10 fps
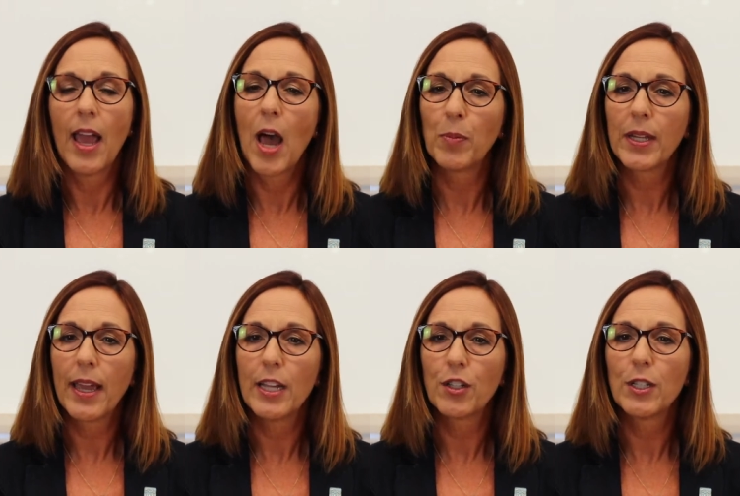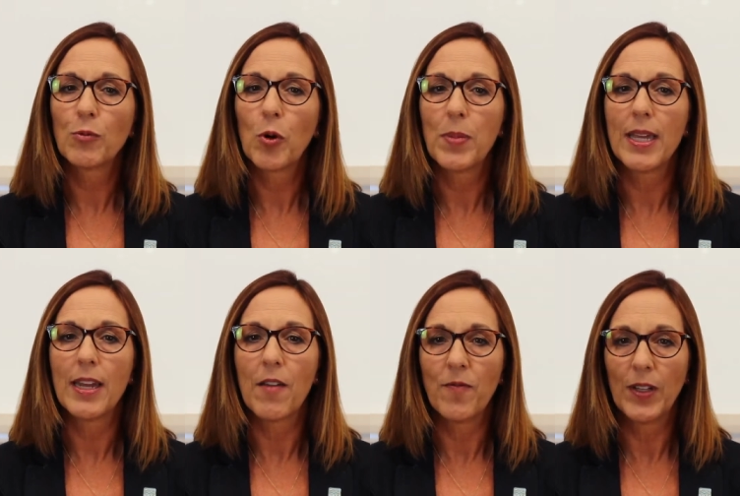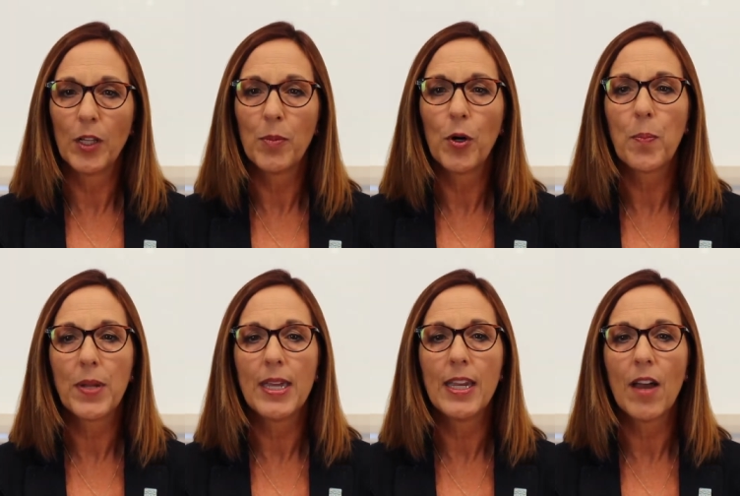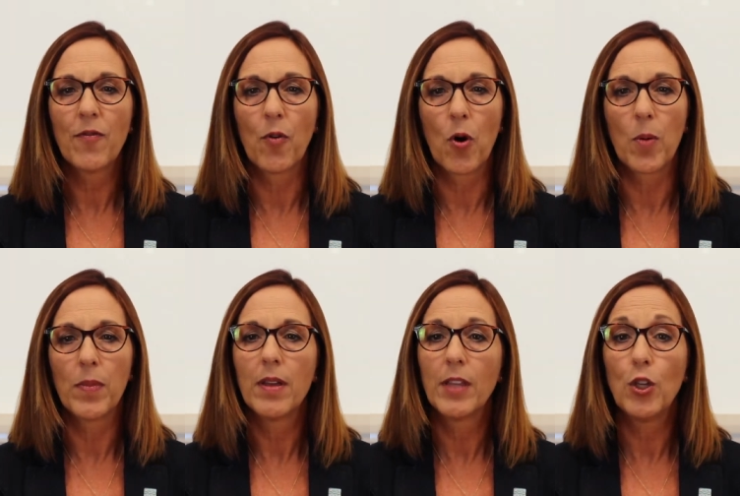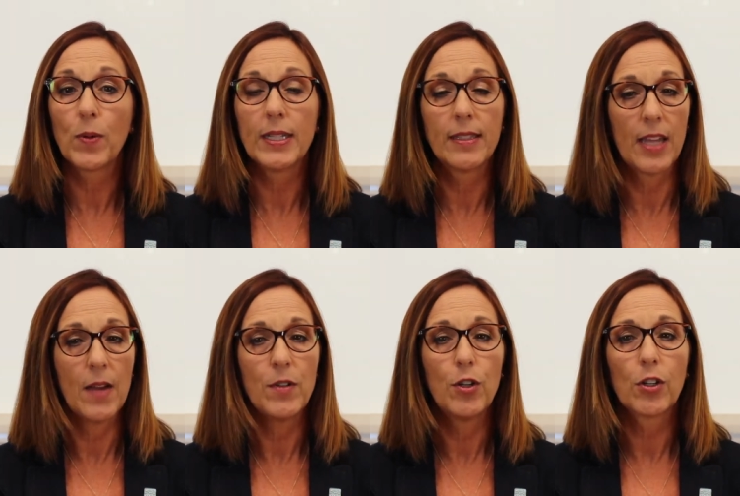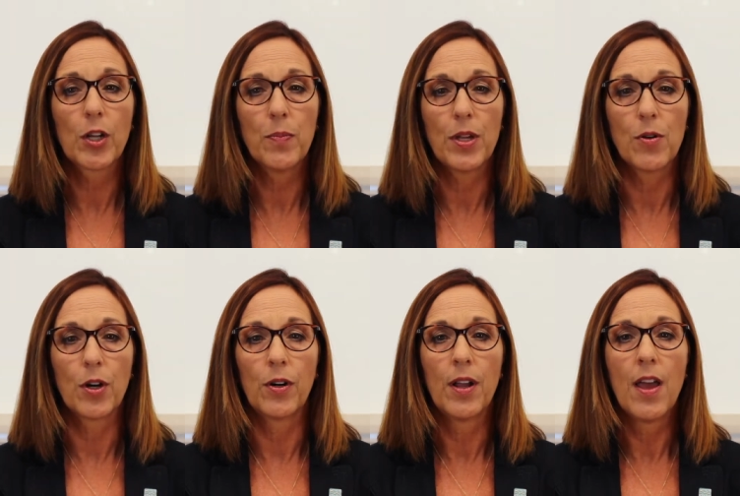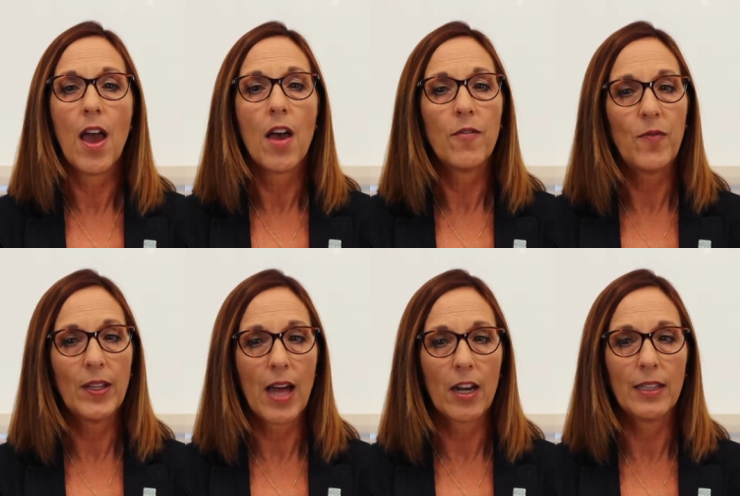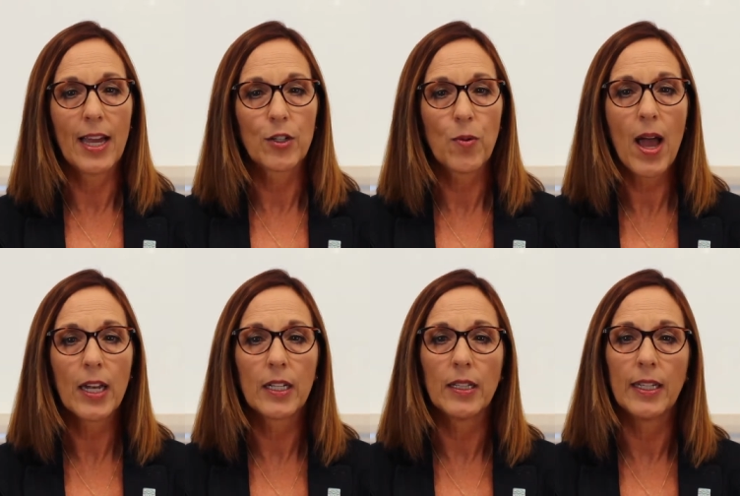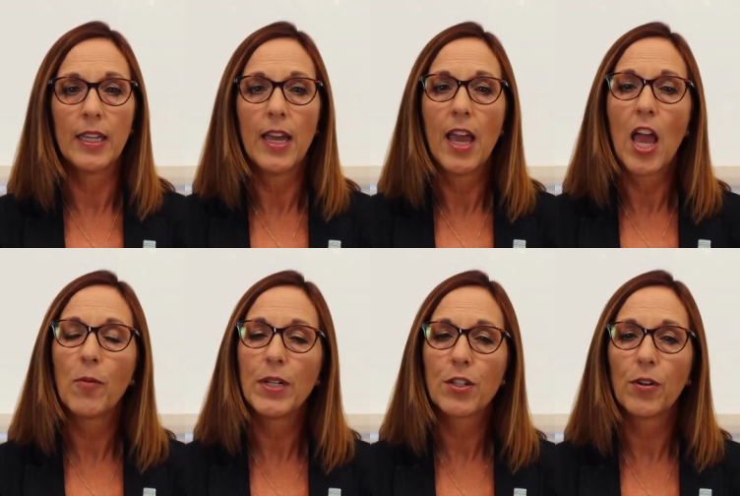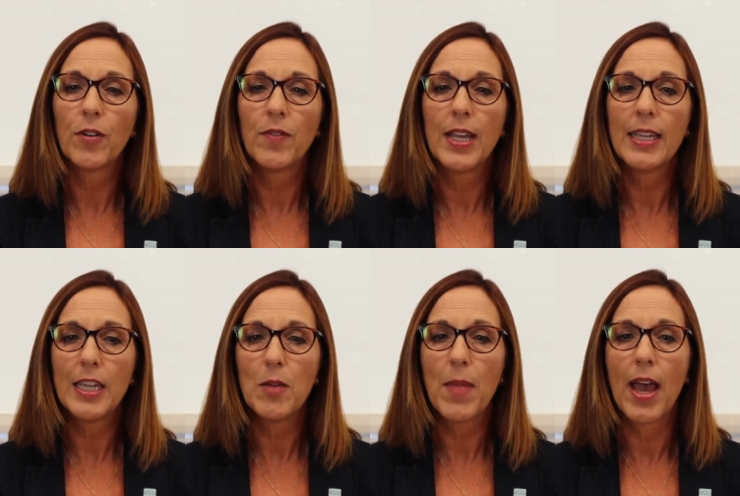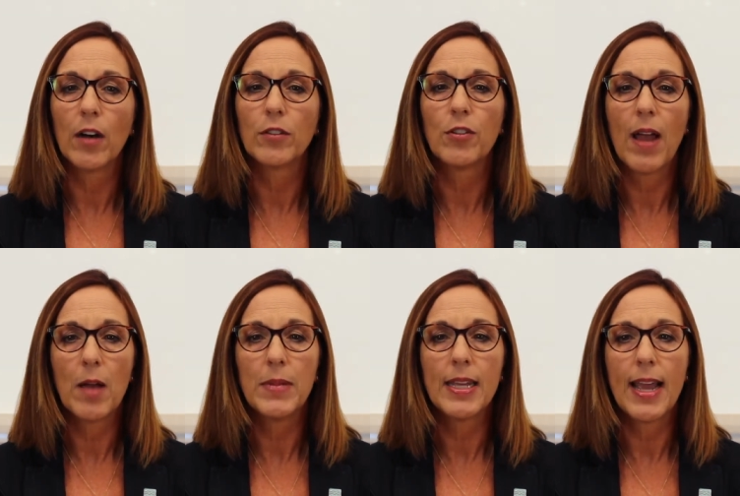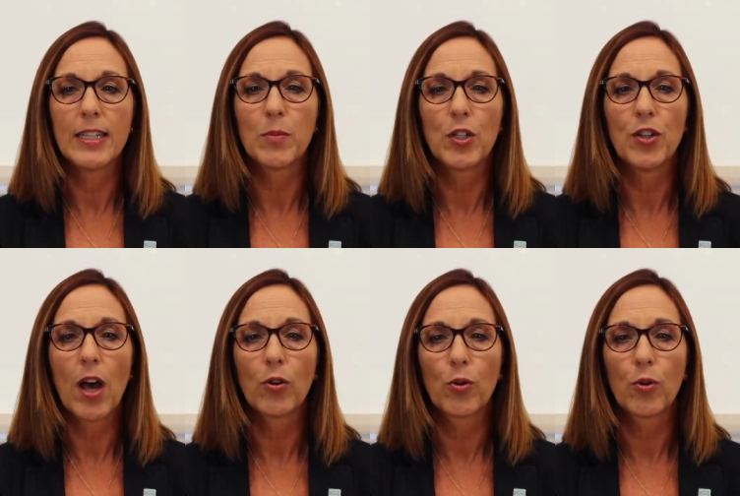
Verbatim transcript: Applications will be in a fillable PDF form that you can save to your computer, fill out electronically, and return via email to MDA's Michelle